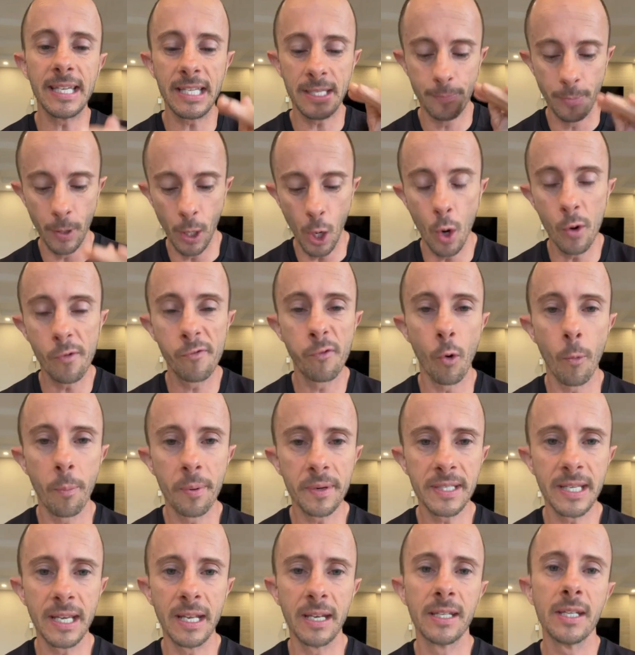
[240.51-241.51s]
is below
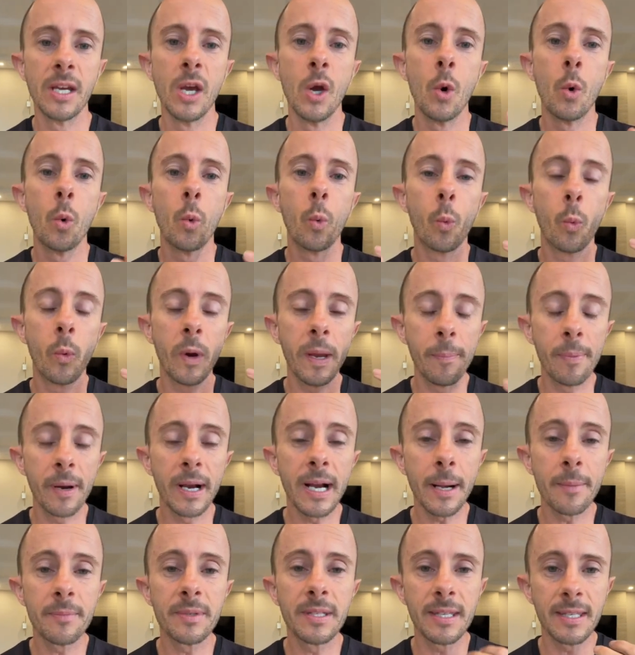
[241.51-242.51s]
4%, we
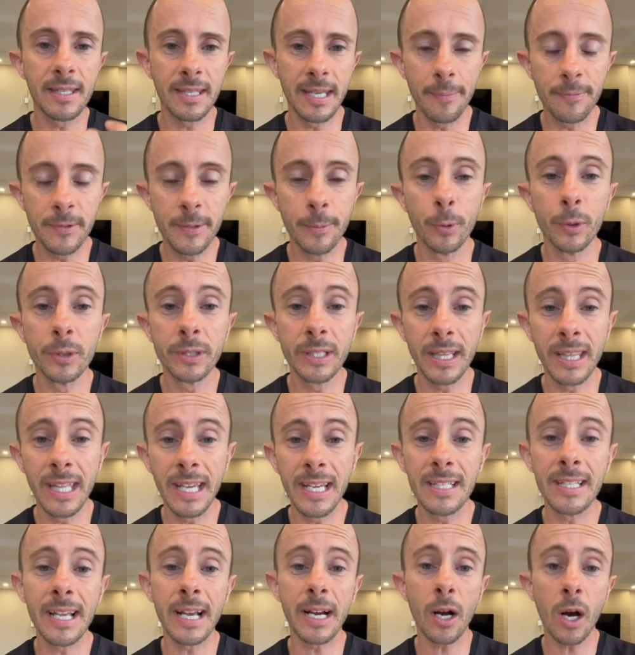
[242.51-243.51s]
become susceptible to
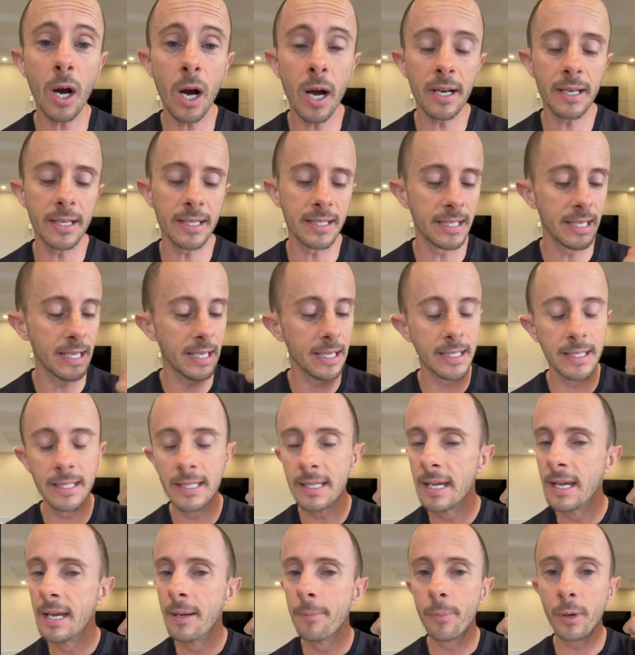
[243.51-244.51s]
things like heart
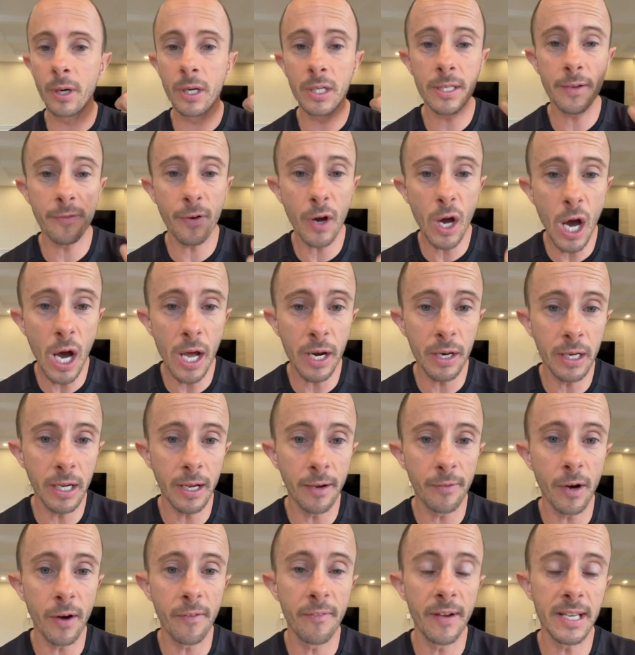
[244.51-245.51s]
disease because of hardening
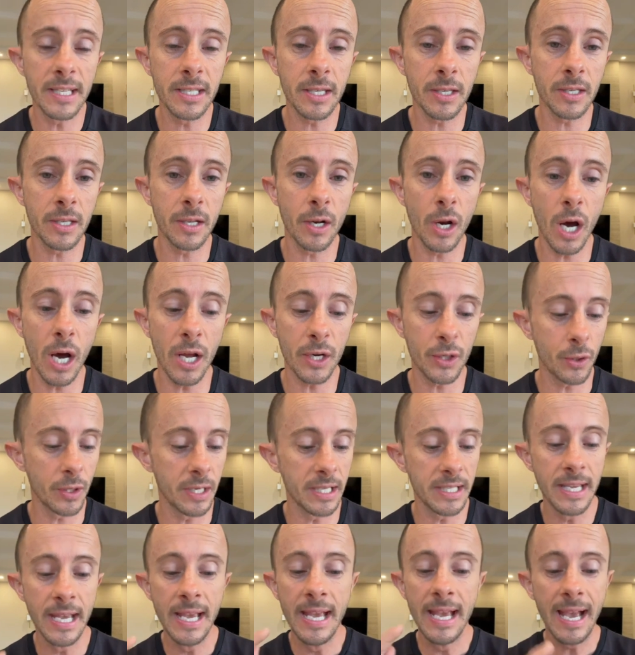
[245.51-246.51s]
of our vessels and
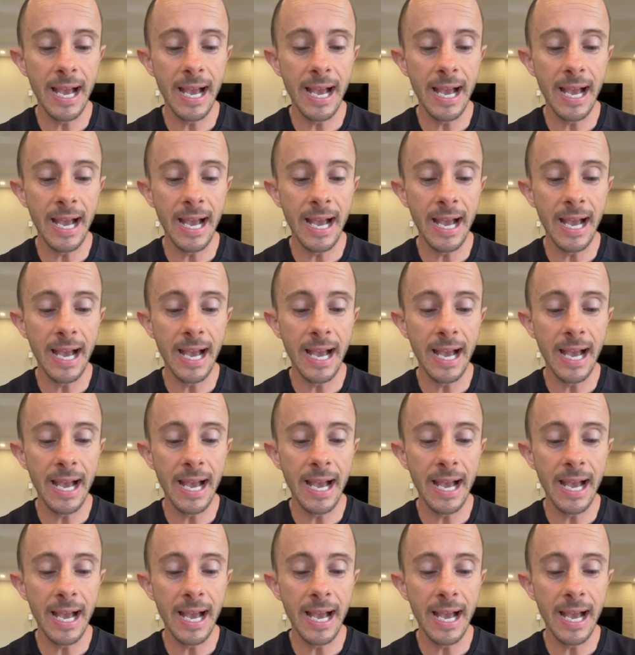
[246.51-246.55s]
arteries,